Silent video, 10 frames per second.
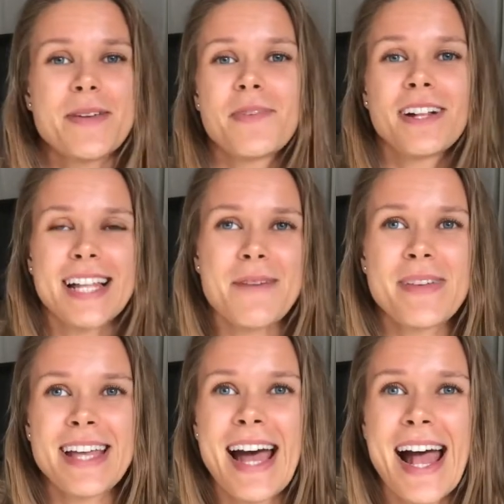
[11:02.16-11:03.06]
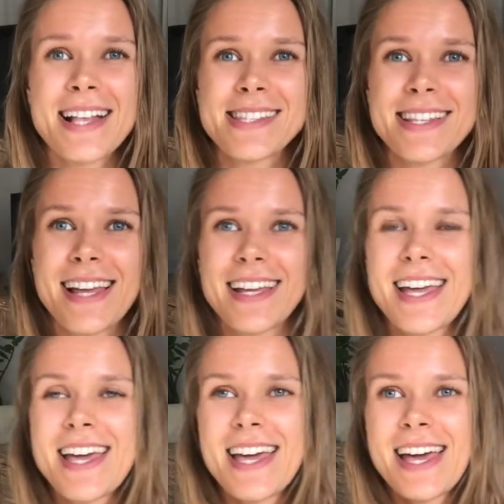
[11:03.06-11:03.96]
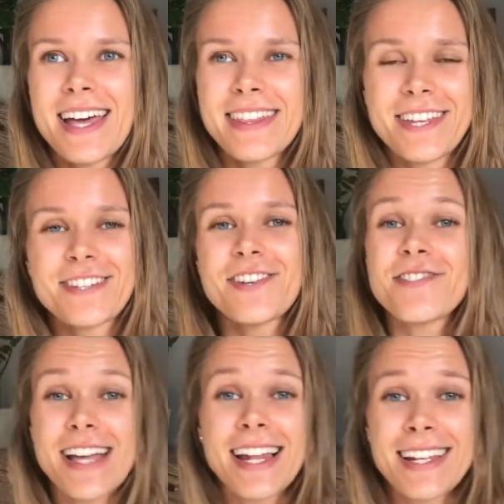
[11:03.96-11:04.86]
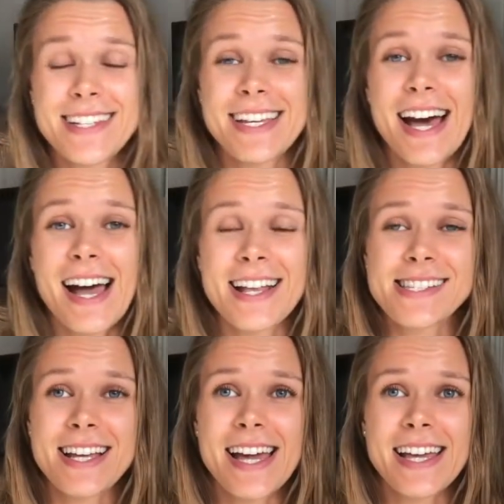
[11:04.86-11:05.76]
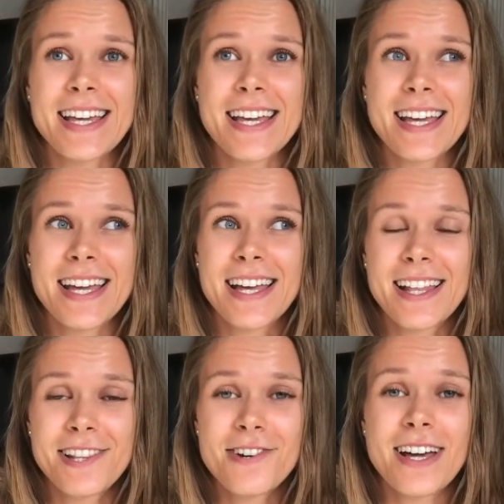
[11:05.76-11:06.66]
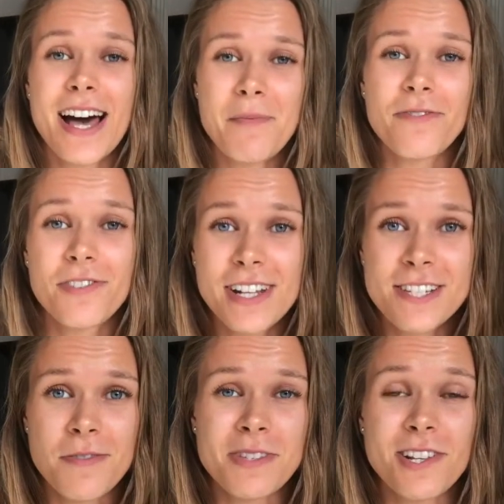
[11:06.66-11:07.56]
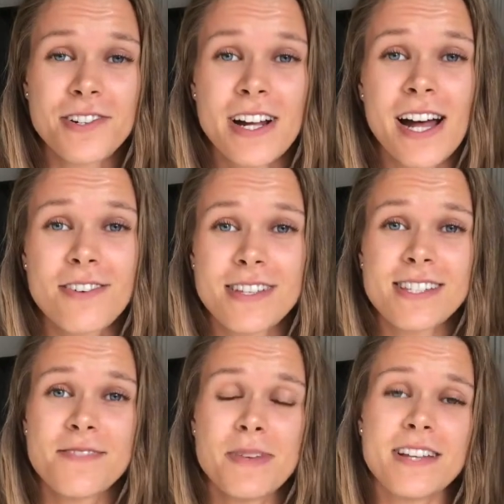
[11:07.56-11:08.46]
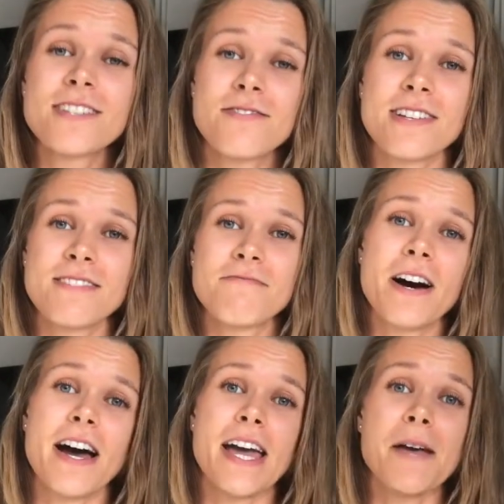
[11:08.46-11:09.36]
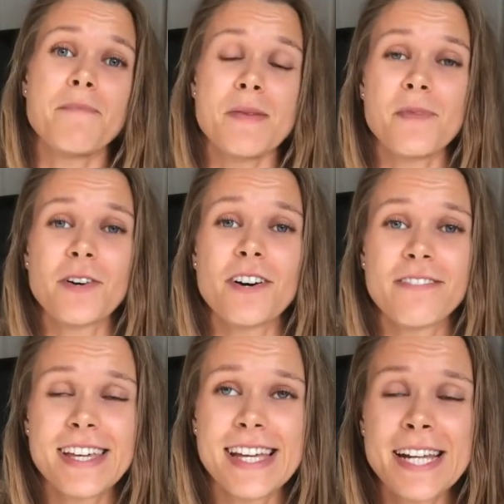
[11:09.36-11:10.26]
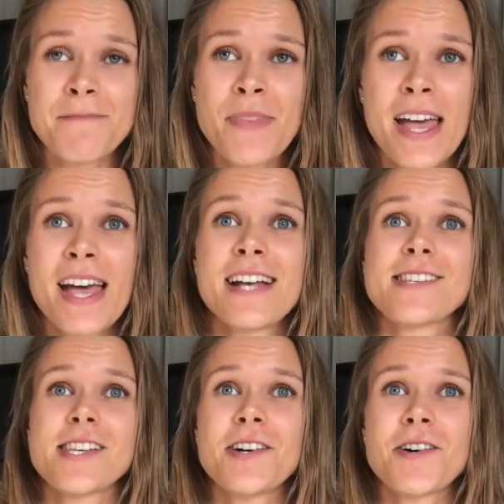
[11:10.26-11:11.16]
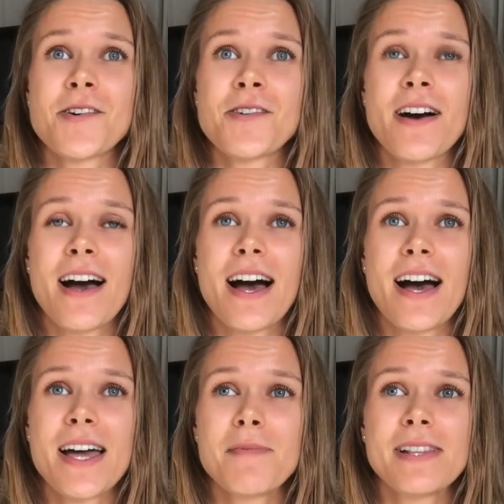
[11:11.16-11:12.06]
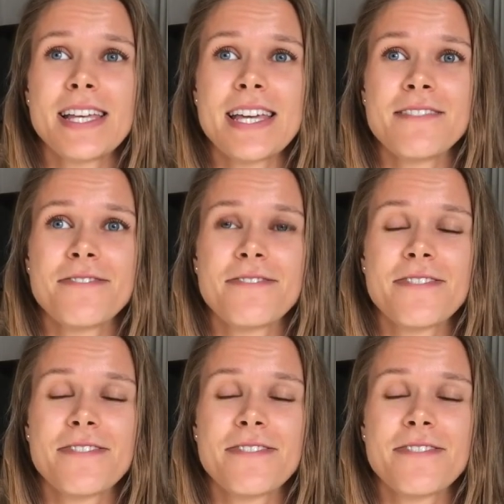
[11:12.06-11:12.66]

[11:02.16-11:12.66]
people clapping hands. Like, the reality, guys, like, look up footage from slaughterhouse. That's the biggest reason why people go vegan. So I believe